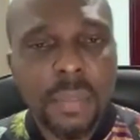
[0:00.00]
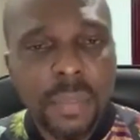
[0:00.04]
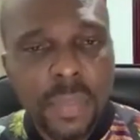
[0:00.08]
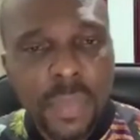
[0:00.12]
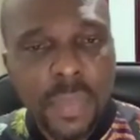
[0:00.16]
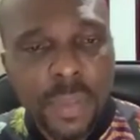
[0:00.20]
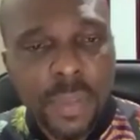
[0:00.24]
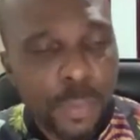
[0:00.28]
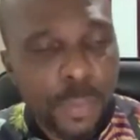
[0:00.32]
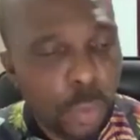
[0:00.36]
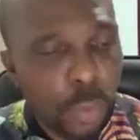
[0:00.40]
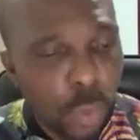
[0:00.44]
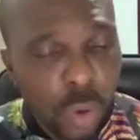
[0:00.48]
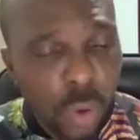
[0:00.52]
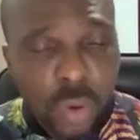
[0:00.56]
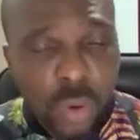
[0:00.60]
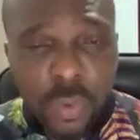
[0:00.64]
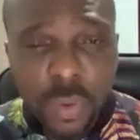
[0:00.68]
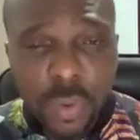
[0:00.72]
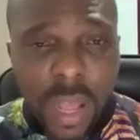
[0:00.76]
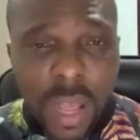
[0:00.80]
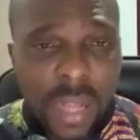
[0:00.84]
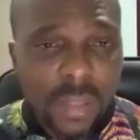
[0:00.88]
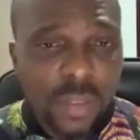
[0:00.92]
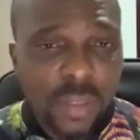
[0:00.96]
If you want
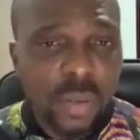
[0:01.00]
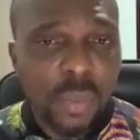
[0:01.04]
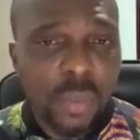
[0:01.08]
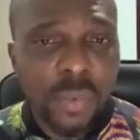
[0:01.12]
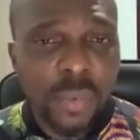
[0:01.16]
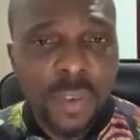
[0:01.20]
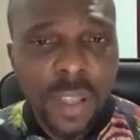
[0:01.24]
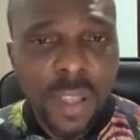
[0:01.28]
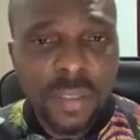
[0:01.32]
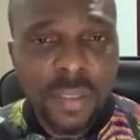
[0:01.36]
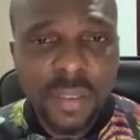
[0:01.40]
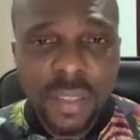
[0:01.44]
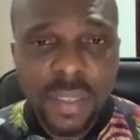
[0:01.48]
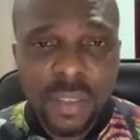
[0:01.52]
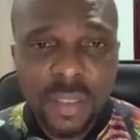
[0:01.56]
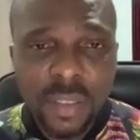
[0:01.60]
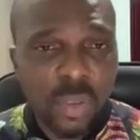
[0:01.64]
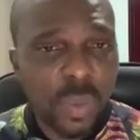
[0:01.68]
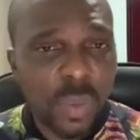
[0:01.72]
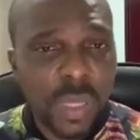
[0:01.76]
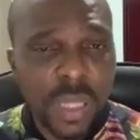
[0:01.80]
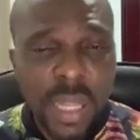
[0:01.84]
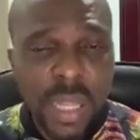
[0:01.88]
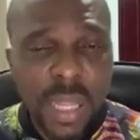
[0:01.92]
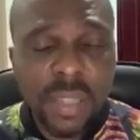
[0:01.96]
to add some fasting
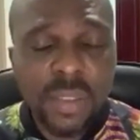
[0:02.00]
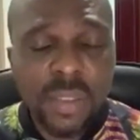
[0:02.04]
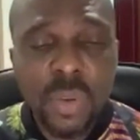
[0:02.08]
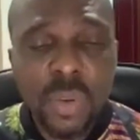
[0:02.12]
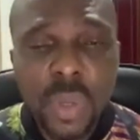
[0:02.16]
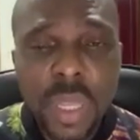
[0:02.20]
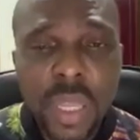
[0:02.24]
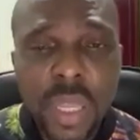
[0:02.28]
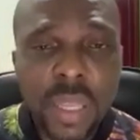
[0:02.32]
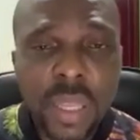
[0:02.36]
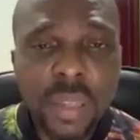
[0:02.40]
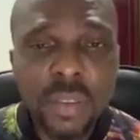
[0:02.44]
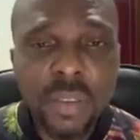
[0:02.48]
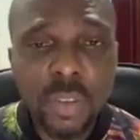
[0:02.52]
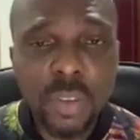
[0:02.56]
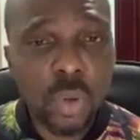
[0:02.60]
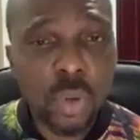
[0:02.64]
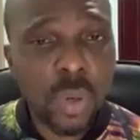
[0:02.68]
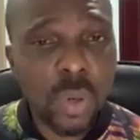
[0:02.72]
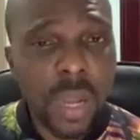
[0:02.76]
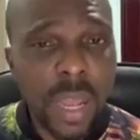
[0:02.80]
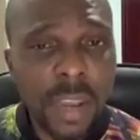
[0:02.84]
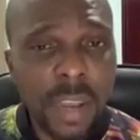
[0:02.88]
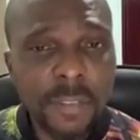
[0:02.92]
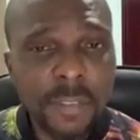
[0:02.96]
to it, that's okay. You
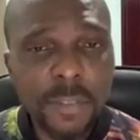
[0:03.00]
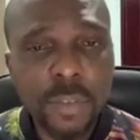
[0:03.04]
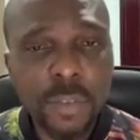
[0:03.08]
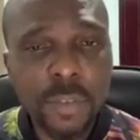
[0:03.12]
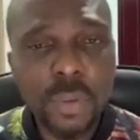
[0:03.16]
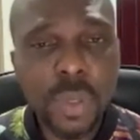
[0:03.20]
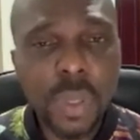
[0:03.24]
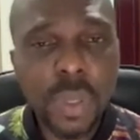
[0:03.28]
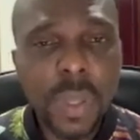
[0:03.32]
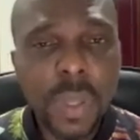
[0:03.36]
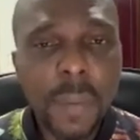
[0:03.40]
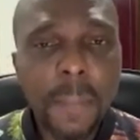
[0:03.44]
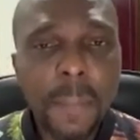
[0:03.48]
don't have to.